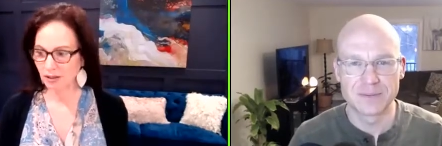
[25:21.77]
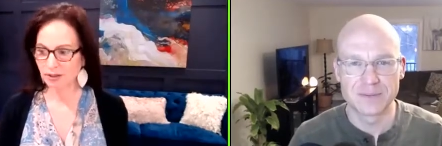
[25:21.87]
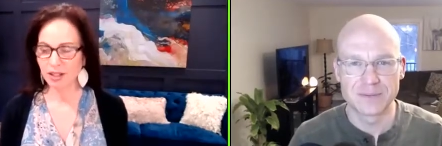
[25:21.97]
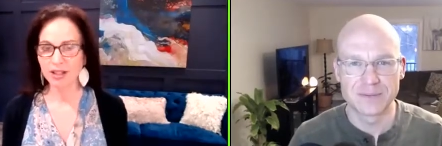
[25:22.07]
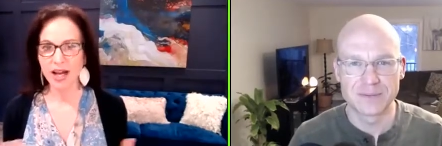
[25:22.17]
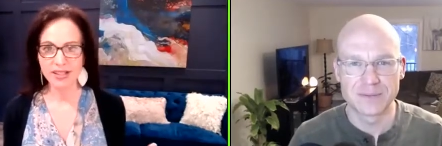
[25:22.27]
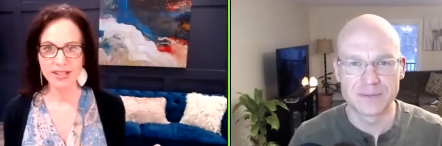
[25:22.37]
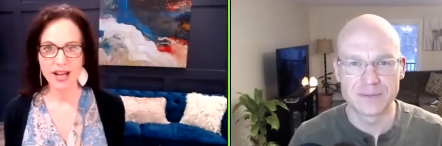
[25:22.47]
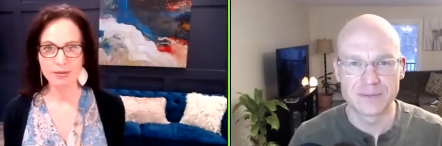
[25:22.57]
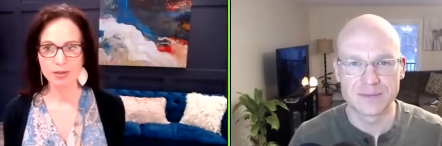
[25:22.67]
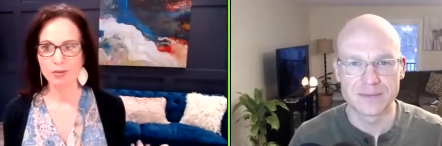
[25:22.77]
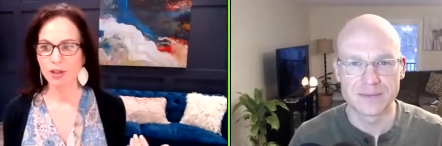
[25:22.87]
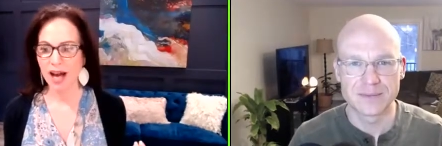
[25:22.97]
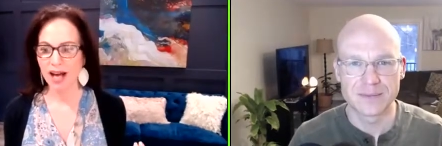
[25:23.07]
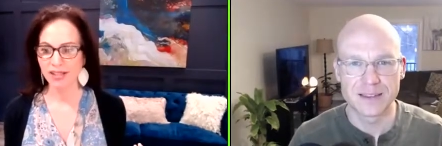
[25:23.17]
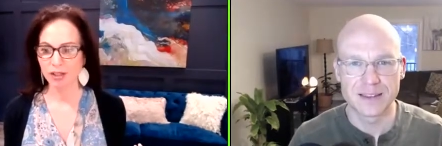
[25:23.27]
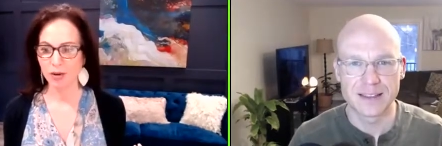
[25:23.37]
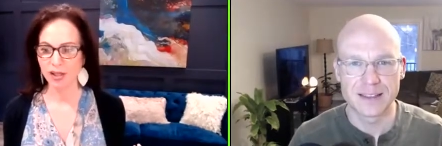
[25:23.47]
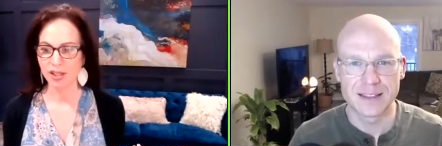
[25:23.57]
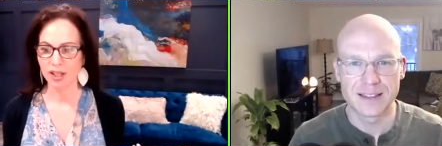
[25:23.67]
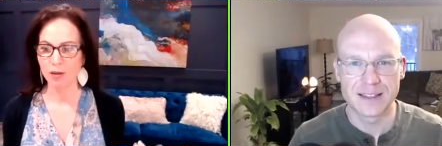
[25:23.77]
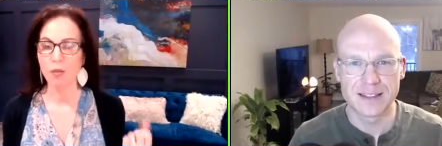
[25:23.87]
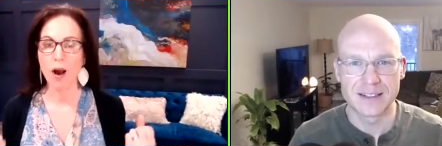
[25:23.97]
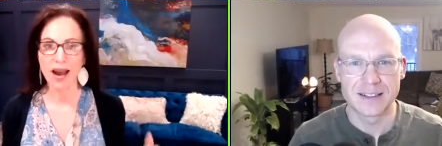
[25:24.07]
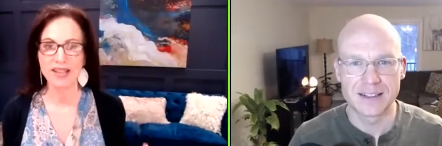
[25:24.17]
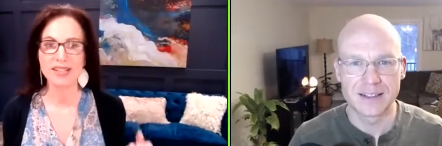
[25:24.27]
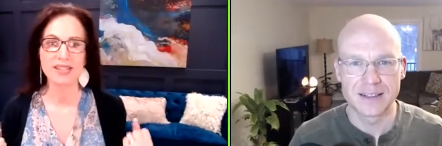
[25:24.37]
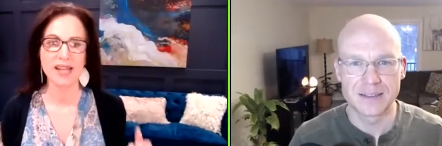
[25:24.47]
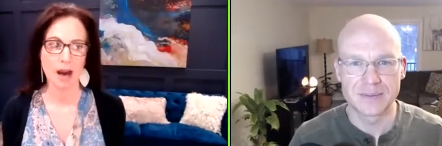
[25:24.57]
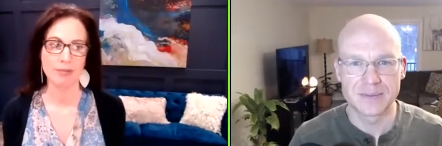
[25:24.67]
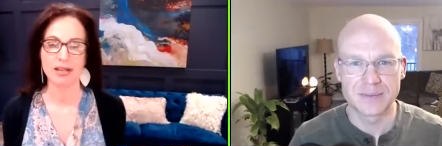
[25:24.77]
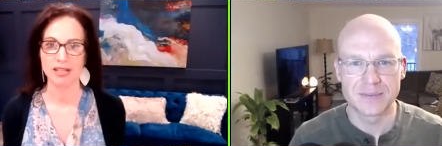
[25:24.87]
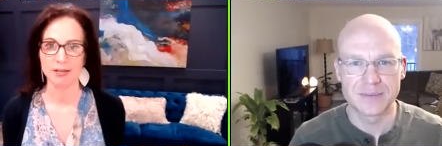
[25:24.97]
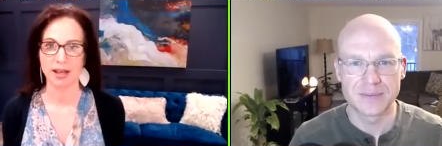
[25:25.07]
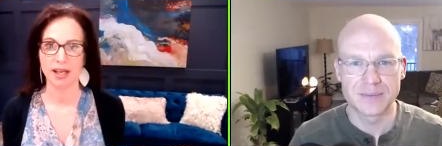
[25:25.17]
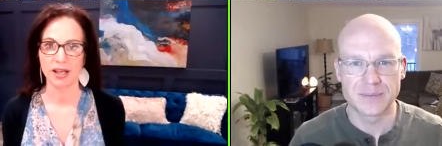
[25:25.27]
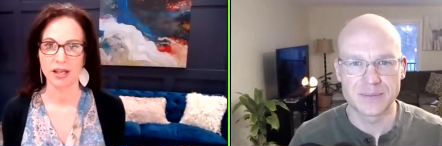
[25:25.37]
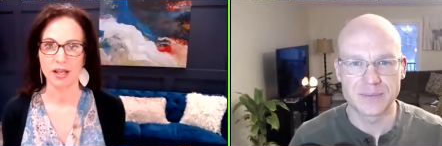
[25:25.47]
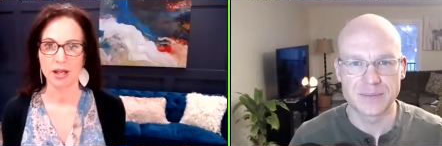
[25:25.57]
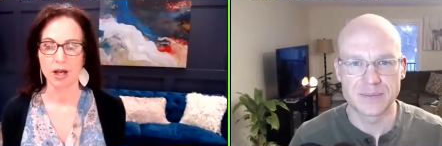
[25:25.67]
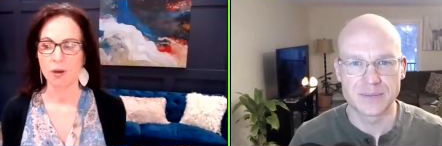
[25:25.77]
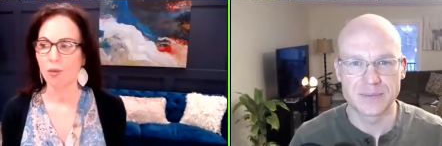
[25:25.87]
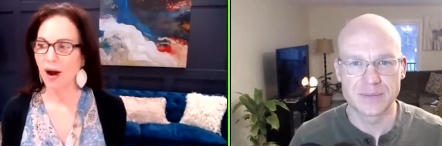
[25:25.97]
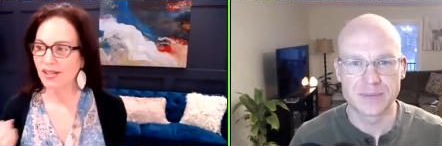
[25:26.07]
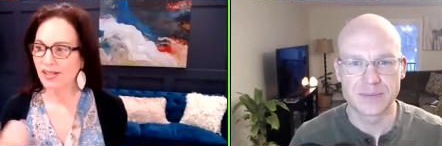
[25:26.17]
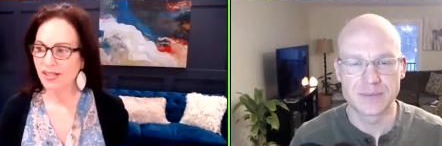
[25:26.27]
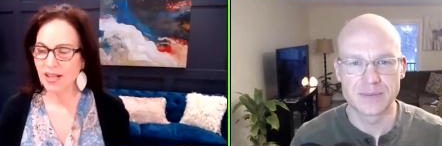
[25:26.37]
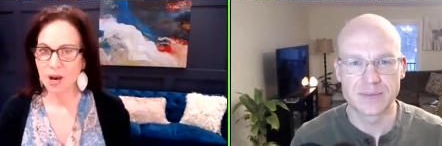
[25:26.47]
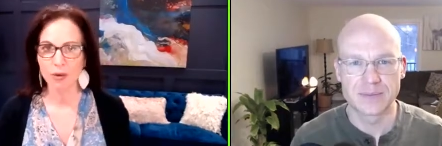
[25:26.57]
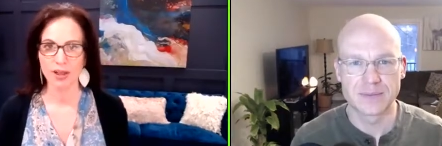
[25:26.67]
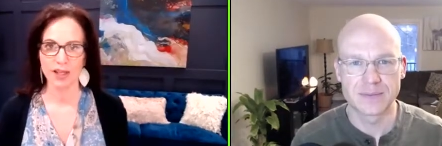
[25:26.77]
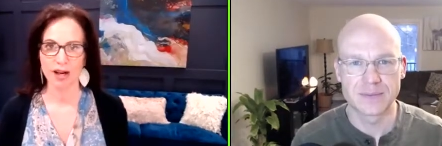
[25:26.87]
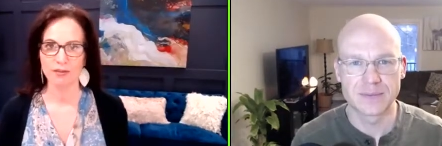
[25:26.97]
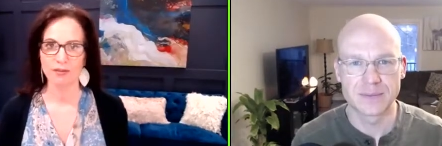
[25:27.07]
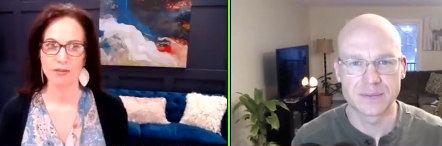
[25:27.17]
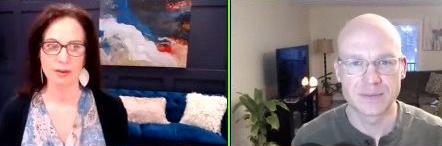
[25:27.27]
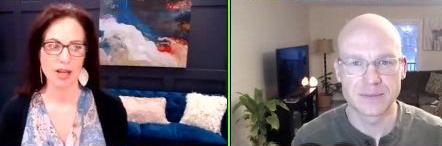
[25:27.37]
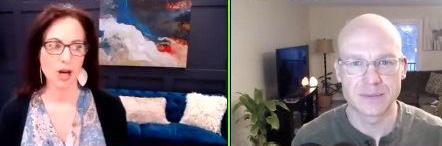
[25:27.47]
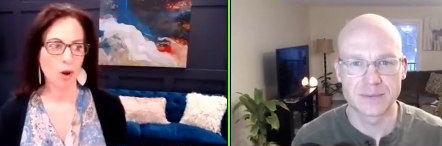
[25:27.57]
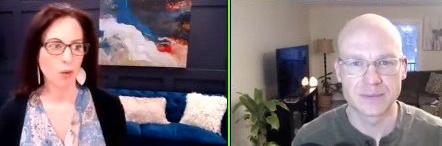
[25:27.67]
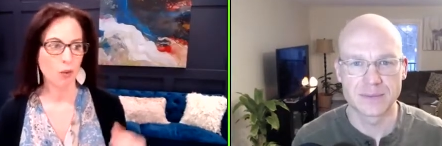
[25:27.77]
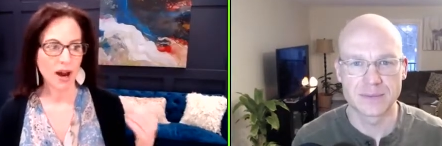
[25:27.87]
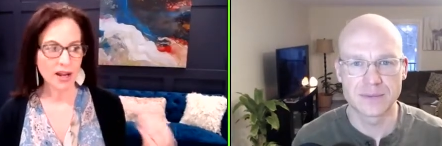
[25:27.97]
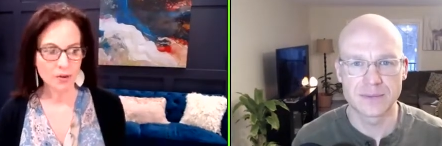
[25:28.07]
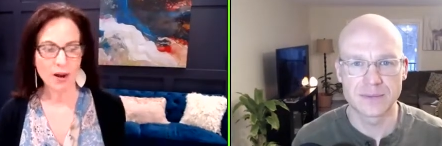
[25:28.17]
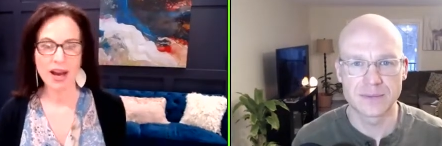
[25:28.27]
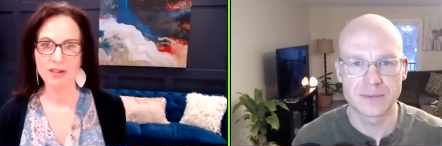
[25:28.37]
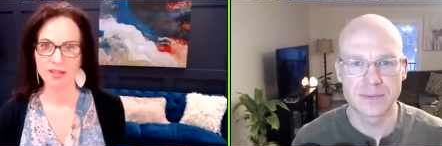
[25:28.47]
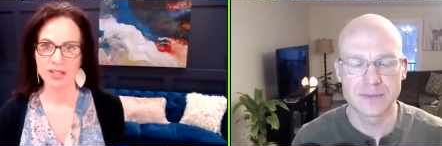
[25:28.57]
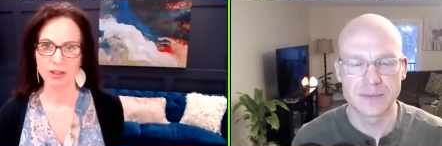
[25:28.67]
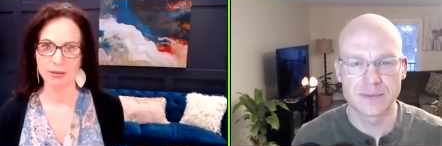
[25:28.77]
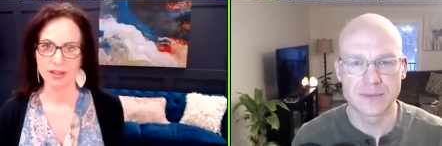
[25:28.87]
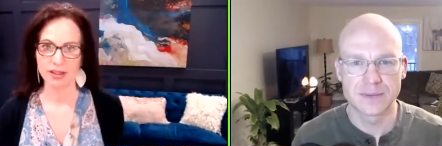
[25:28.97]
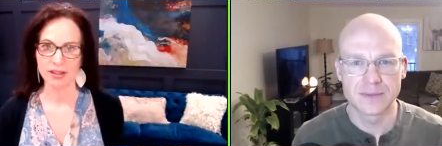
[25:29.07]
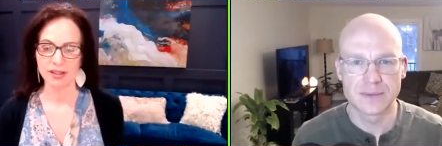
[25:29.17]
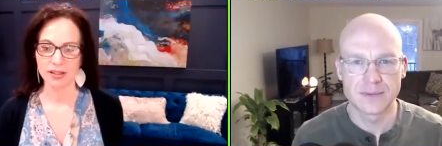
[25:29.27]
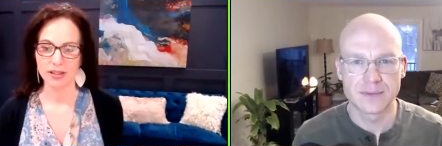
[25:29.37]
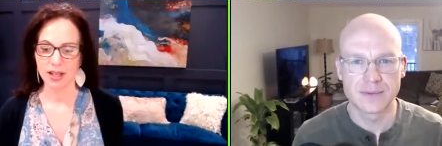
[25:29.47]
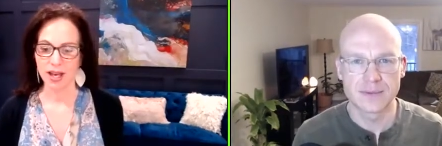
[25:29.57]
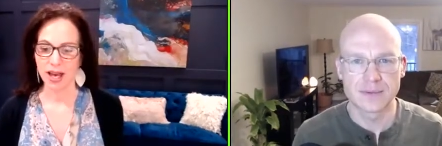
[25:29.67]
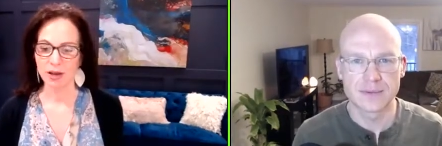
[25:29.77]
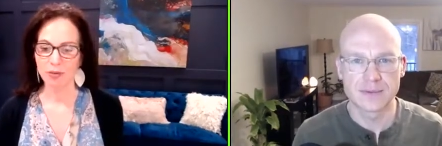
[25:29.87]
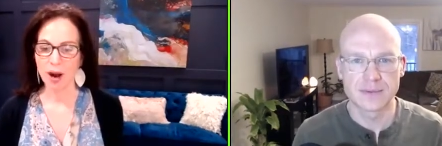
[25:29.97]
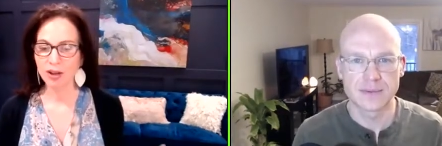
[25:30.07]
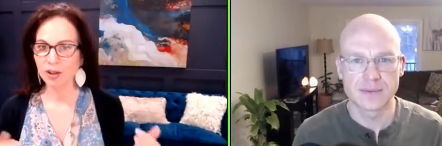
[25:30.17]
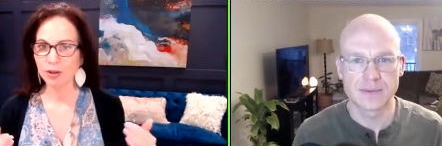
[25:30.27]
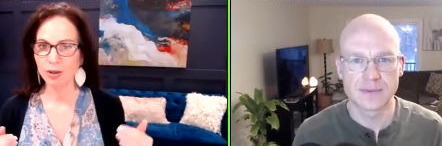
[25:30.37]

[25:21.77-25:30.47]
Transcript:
Speaker 1: a lot of times we'll ask a question like, why is this happening to me? Why is this not working out for me? Why do I have to deal with this? And while you're